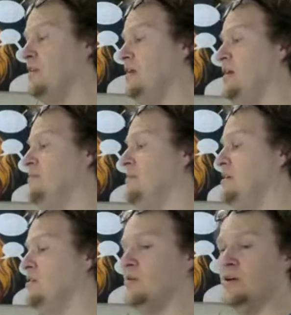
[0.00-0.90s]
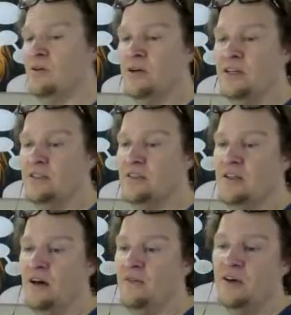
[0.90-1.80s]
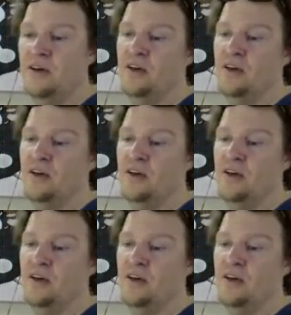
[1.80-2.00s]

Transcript: of them and doing all kinds of stuff.